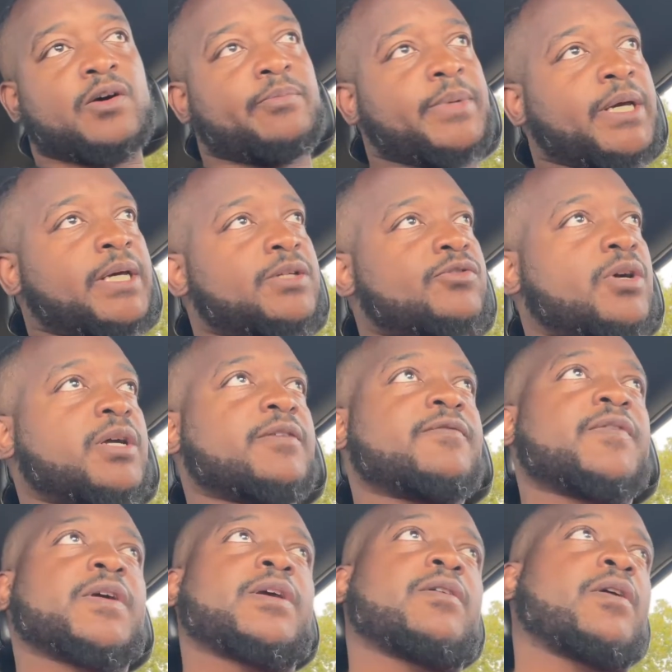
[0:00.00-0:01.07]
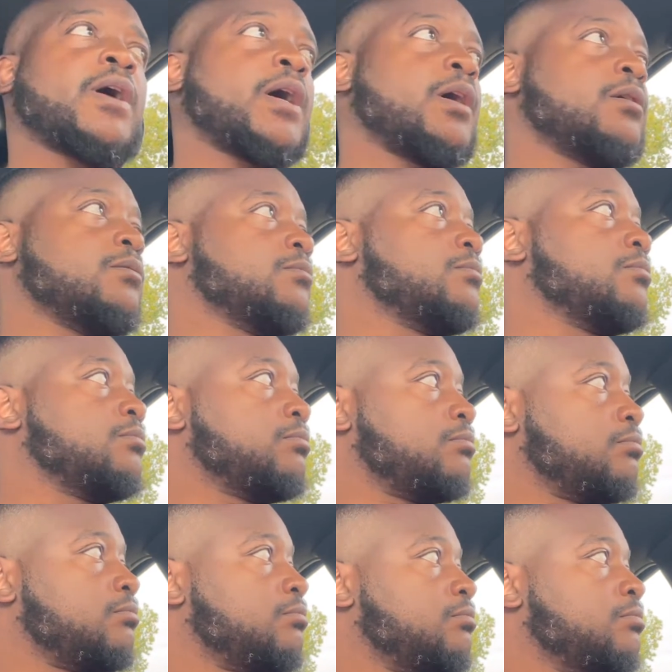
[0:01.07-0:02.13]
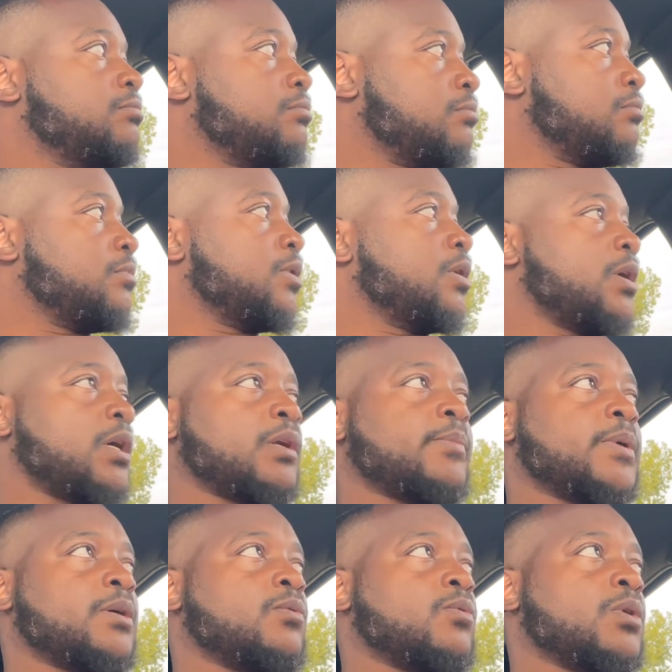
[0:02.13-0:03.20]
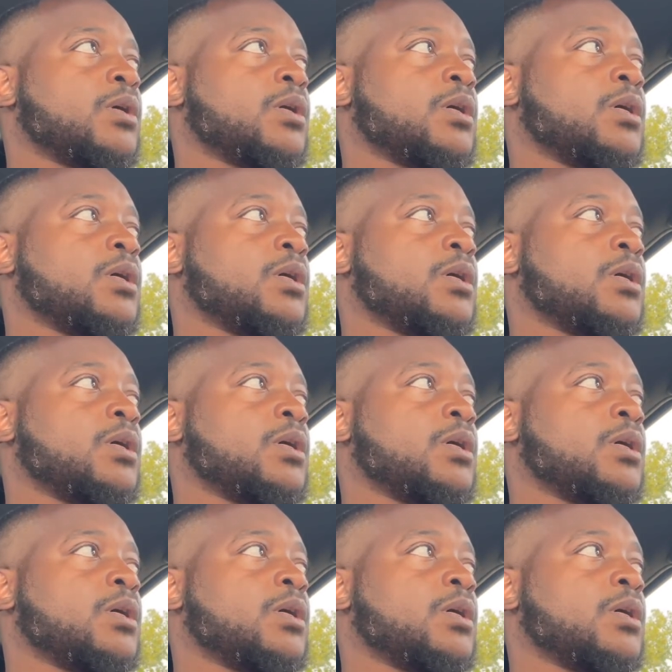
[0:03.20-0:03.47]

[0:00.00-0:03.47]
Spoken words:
man, trying to figure out, you know what I mean, what